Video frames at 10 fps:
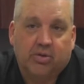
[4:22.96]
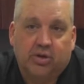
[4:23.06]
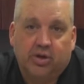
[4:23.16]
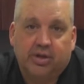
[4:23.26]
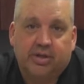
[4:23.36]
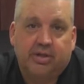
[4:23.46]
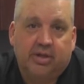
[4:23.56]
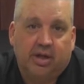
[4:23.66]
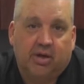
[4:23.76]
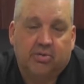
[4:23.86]
good,
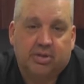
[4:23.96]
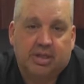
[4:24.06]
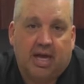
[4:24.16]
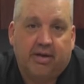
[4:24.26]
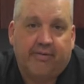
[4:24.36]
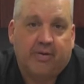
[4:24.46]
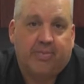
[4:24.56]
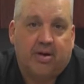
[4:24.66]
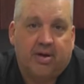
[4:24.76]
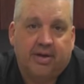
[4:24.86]
solid
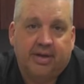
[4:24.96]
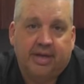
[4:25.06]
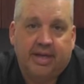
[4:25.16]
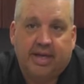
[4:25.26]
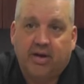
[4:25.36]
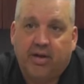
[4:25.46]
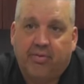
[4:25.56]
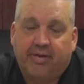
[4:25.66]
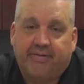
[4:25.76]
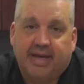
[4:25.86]
football in all
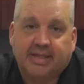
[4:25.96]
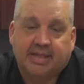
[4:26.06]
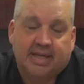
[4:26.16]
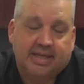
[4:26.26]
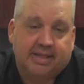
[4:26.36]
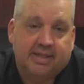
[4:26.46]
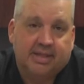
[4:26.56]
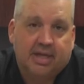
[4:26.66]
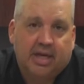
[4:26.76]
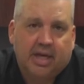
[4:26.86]
3 phases. And this
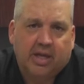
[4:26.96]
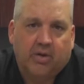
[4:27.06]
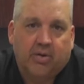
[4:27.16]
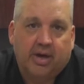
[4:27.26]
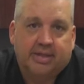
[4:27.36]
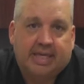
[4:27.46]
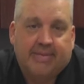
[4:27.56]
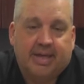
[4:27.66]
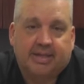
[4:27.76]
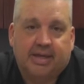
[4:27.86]
is, a
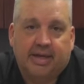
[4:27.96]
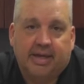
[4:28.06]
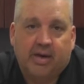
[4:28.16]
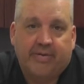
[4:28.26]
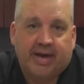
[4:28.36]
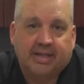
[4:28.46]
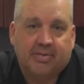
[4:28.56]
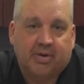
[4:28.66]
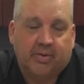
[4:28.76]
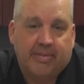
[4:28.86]
team that's going to, we've had
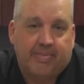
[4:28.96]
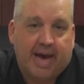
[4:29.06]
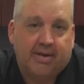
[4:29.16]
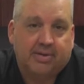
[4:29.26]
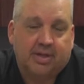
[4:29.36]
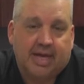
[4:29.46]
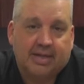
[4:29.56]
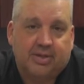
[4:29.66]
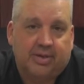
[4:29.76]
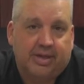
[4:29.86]
some great battles the
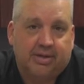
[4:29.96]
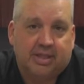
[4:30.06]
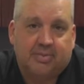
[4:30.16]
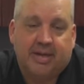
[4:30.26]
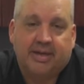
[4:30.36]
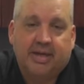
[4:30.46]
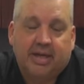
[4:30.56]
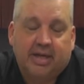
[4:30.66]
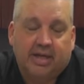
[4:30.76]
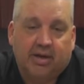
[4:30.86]
last 2 years. It's been,
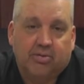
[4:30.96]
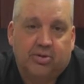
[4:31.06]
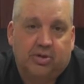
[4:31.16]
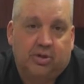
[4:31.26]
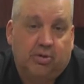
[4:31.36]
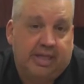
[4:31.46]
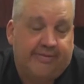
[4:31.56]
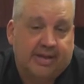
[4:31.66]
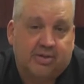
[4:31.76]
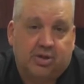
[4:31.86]
2
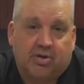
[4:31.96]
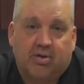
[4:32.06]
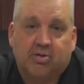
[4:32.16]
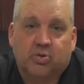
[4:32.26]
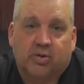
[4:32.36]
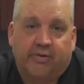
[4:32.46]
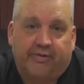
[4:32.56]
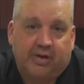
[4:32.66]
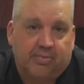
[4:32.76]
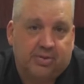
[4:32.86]
defensive struggles where
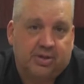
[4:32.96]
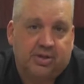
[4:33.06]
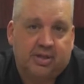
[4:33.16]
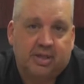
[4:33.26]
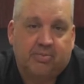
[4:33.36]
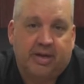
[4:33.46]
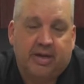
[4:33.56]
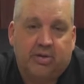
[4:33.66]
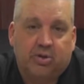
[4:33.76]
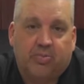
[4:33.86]
field position has
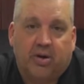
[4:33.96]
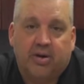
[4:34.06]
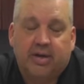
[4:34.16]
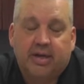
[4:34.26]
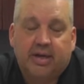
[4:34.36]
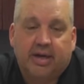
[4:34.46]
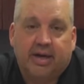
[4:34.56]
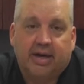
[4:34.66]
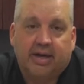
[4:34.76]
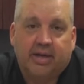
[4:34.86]
played a huge part,
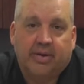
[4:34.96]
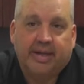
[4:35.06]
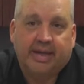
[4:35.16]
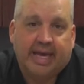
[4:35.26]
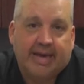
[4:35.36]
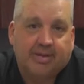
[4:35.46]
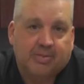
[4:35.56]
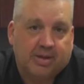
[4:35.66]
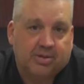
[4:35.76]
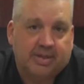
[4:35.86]
in the game, and
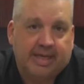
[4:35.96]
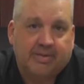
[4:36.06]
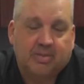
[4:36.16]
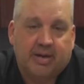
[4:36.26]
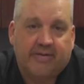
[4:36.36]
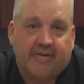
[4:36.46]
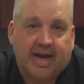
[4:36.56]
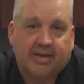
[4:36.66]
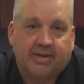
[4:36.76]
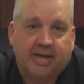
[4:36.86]
special teams has been a
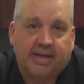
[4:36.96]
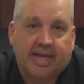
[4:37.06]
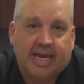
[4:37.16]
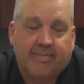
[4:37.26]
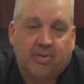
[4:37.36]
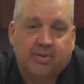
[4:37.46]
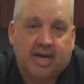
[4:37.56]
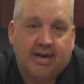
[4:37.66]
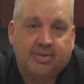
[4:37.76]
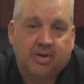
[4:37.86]
factor in the game both
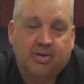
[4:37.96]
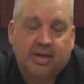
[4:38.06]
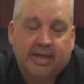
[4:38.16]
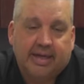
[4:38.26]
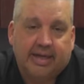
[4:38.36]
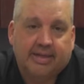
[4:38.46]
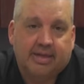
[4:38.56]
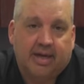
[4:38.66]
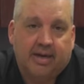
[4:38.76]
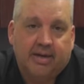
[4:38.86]
times. So
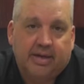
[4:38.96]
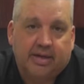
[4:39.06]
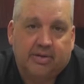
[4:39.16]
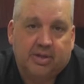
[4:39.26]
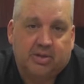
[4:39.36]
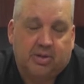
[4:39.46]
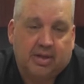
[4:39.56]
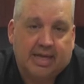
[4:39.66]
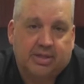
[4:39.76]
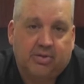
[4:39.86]
it's, the
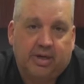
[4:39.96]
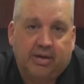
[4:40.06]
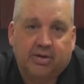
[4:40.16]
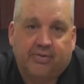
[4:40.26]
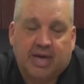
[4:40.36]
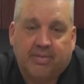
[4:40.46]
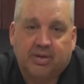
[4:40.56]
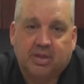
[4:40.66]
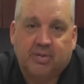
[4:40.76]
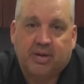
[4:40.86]
last 2 years, couple
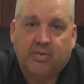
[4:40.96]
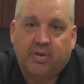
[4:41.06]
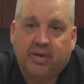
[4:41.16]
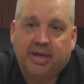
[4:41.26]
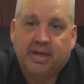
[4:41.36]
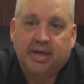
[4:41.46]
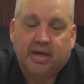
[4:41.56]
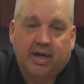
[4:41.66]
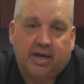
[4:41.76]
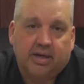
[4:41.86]
years has been a really,
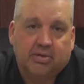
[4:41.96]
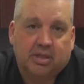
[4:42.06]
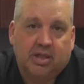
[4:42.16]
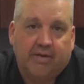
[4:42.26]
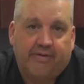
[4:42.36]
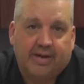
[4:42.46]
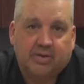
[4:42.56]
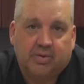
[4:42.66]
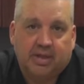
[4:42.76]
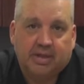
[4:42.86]

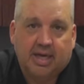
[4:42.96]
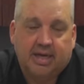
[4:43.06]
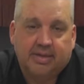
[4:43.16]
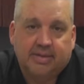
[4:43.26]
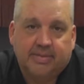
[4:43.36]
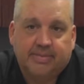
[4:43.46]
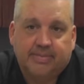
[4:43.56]
slugfest with these guys.